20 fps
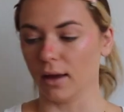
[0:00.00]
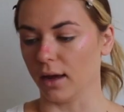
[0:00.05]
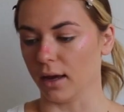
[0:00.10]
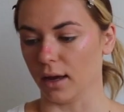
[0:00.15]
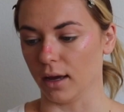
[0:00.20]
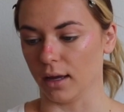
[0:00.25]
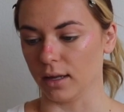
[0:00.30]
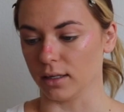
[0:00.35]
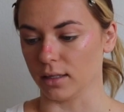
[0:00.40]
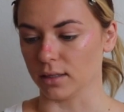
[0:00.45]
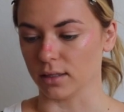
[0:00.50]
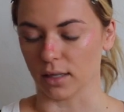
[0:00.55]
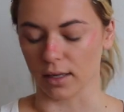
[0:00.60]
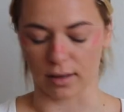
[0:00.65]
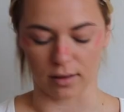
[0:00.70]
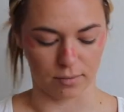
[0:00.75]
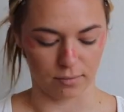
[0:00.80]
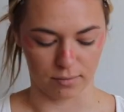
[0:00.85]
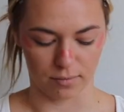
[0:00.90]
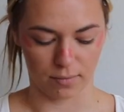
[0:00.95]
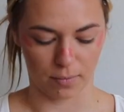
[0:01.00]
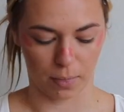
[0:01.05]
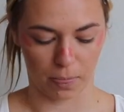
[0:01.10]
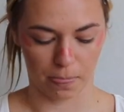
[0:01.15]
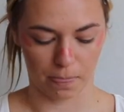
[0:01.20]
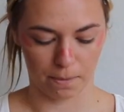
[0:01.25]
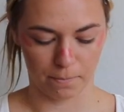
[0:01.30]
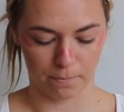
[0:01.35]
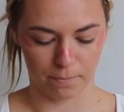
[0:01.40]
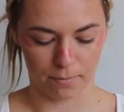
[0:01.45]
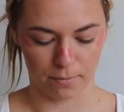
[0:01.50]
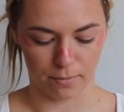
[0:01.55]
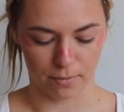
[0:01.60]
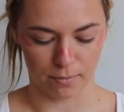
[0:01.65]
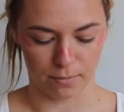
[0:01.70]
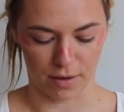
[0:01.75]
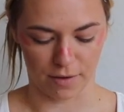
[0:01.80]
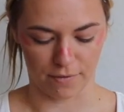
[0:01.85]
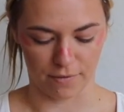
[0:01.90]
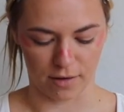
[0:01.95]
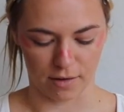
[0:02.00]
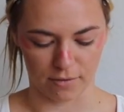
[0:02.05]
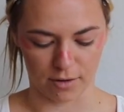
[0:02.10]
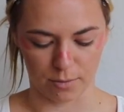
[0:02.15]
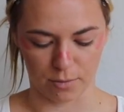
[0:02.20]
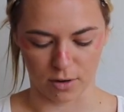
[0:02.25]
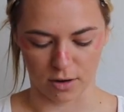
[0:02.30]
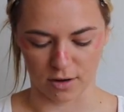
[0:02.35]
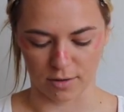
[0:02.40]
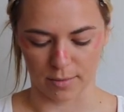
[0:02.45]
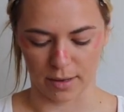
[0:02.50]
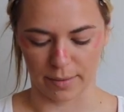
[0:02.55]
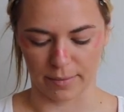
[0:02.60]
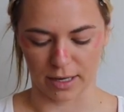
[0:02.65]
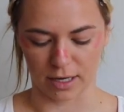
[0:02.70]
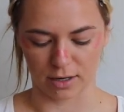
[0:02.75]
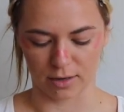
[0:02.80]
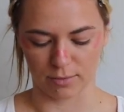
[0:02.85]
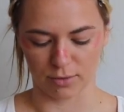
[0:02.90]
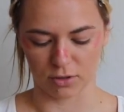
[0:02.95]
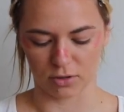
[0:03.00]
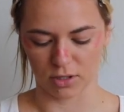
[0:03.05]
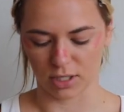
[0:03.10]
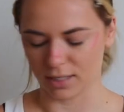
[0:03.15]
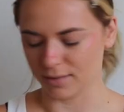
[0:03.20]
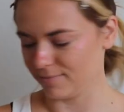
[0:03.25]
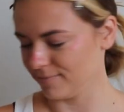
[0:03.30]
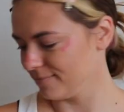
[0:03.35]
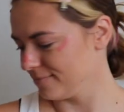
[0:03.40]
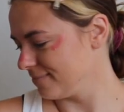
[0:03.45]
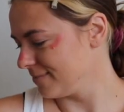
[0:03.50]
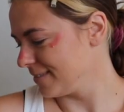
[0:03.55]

and it's like my favorite part of my makeup routine.